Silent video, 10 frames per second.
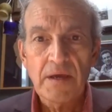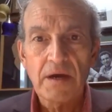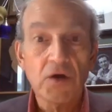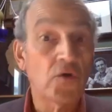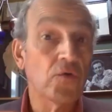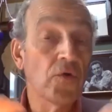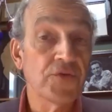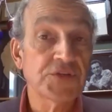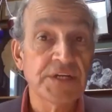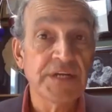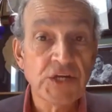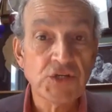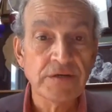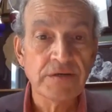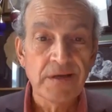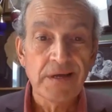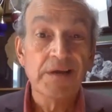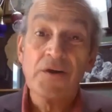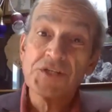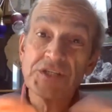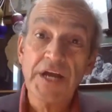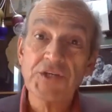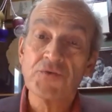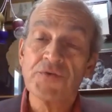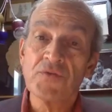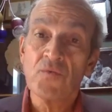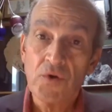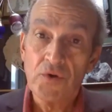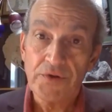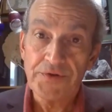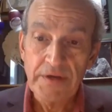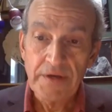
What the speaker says: our growth as a nation, and our stature in the world.